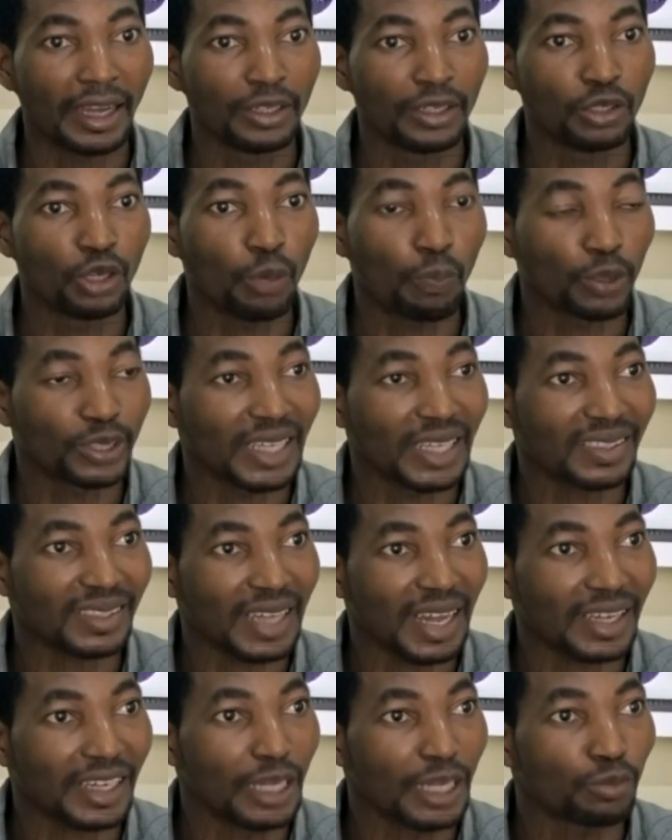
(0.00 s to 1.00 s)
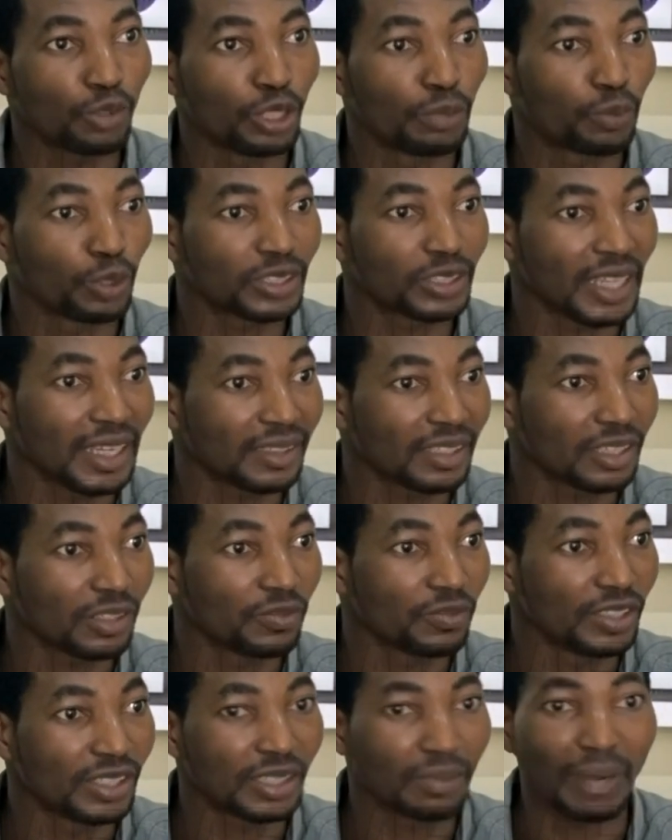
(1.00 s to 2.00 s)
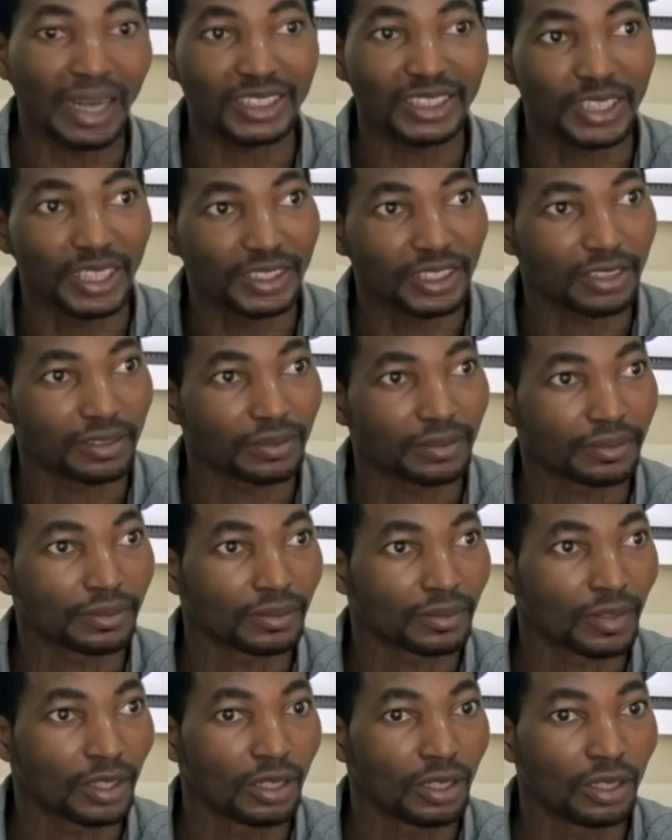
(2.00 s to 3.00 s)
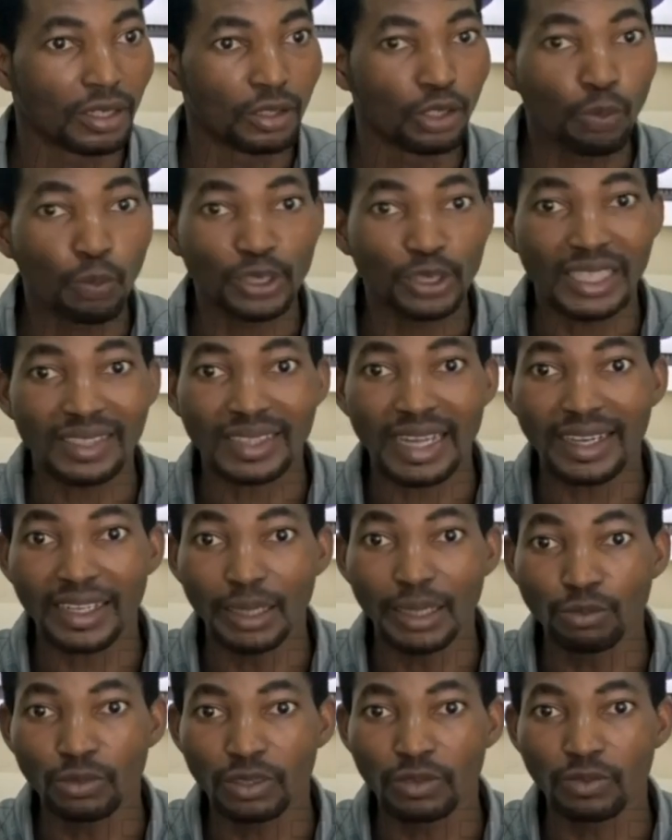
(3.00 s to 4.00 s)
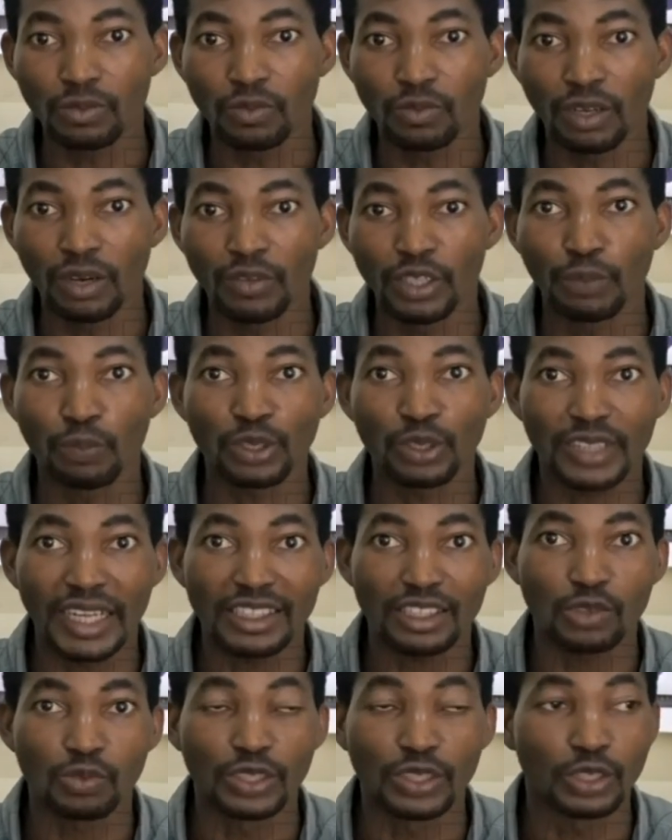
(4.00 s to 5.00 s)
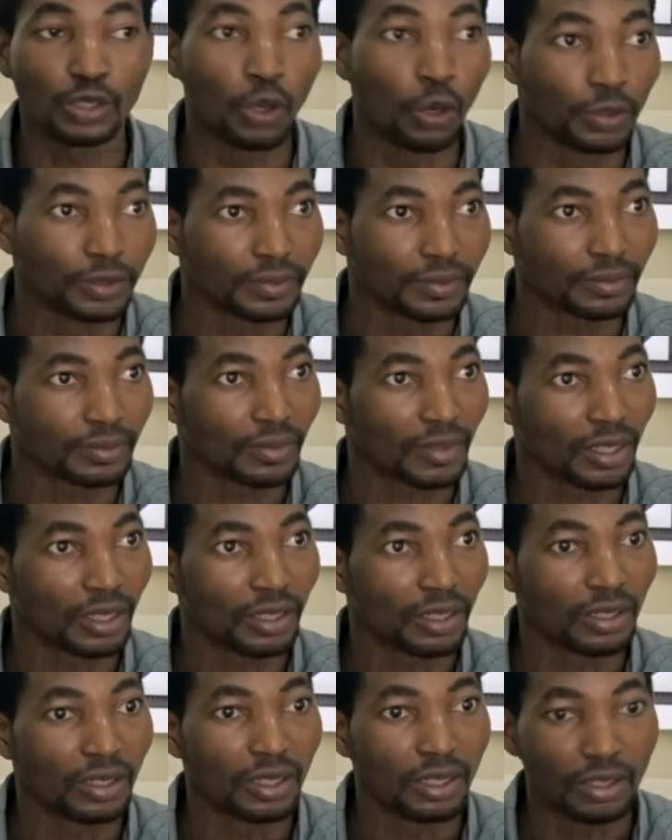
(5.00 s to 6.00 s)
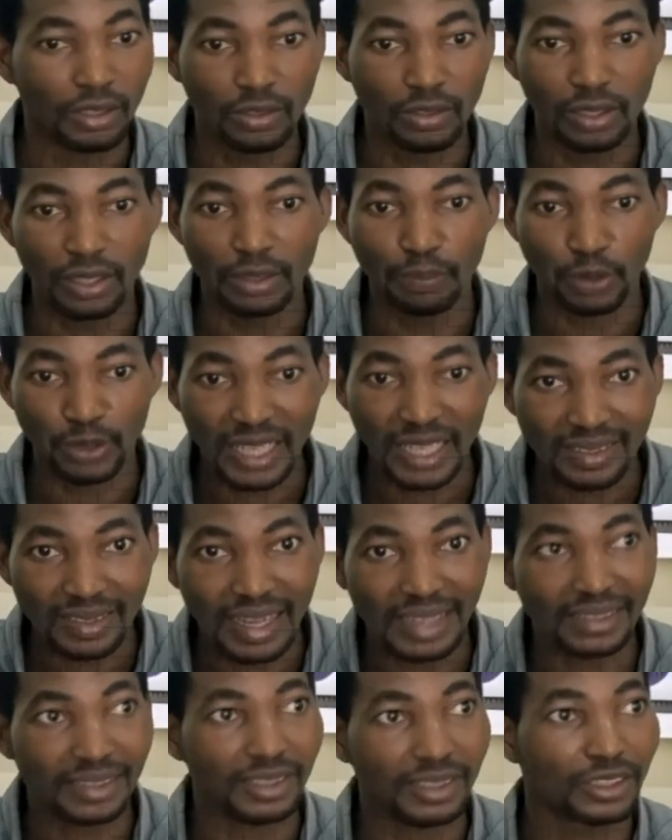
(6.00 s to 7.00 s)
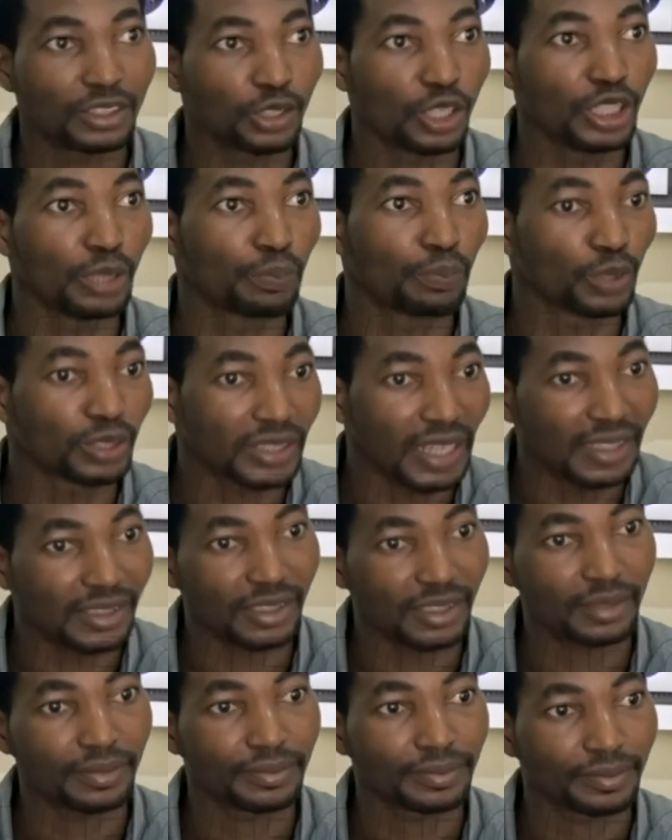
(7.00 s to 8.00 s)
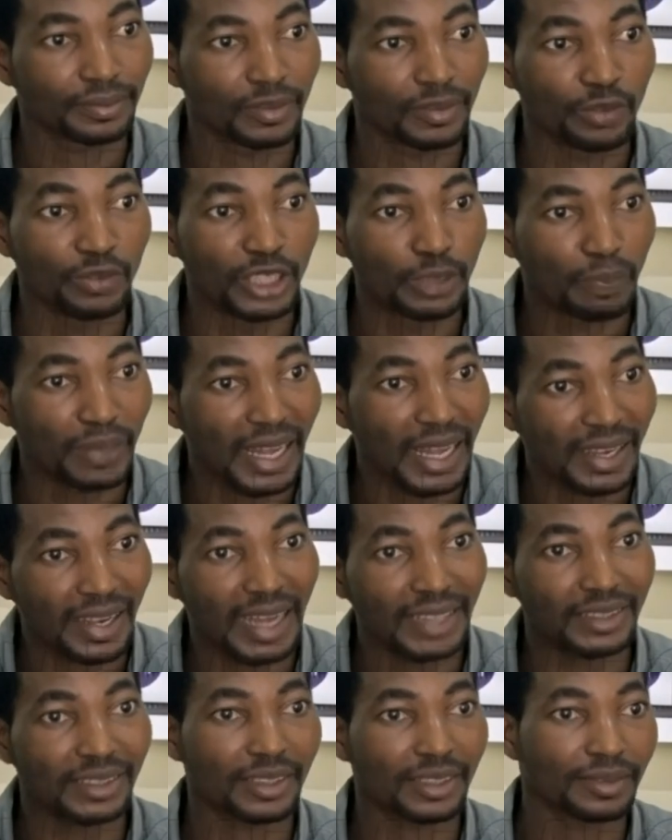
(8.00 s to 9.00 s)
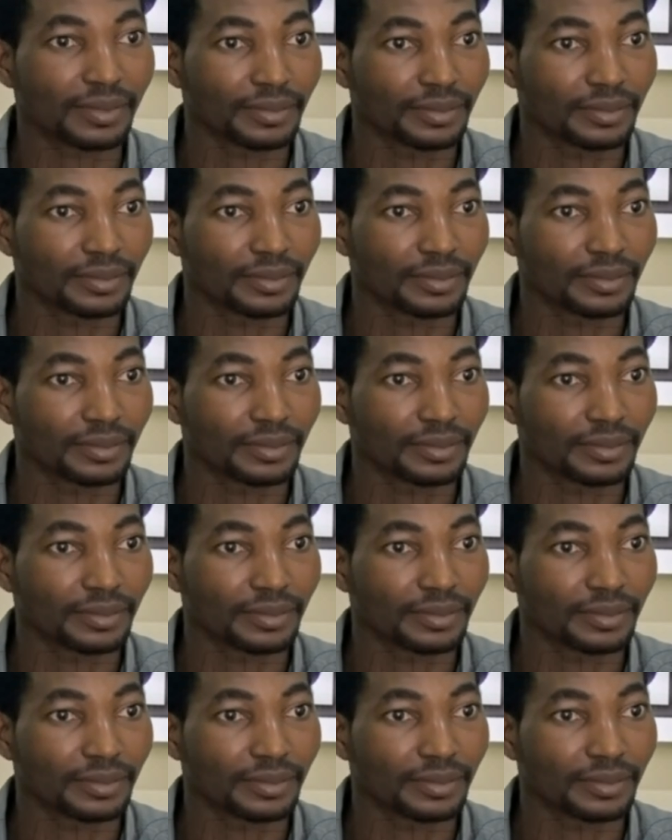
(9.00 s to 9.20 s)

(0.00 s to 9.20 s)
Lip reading: No protester came to the protest with machete. No protester came with the protest with gun. Protesters joined the protest with placards